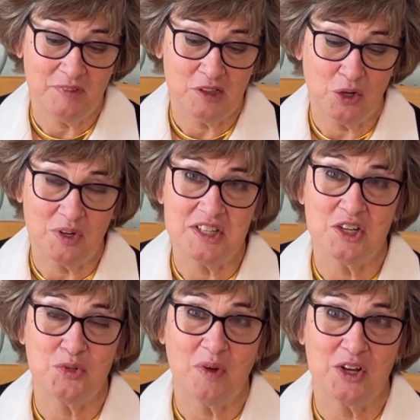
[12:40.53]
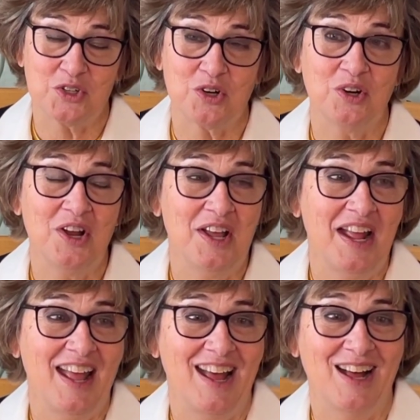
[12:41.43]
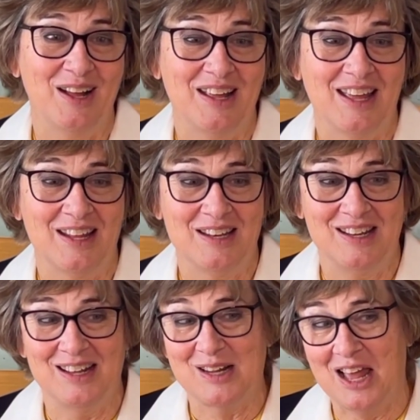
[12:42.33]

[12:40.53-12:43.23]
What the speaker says: load a dishwasher, and